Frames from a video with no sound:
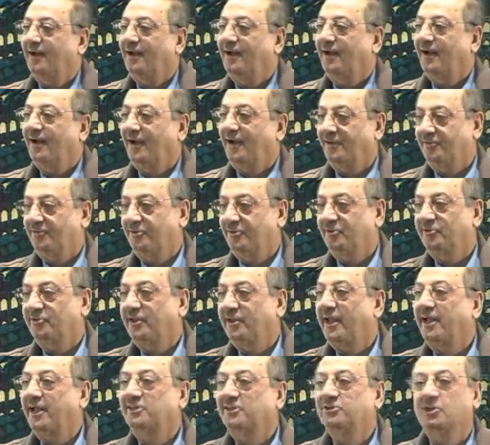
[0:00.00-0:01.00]
Either the
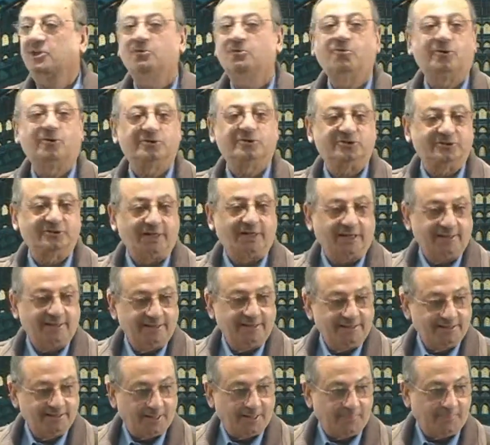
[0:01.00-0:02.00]
action was done
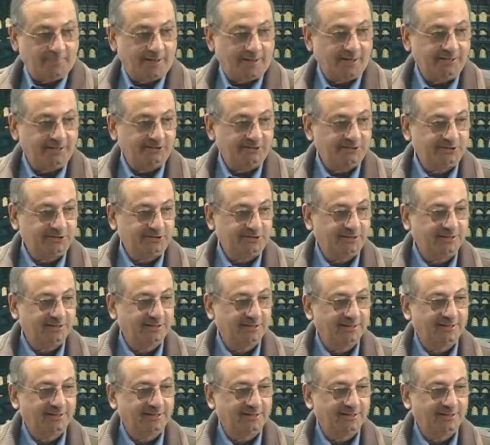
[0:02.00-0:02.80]
in the past,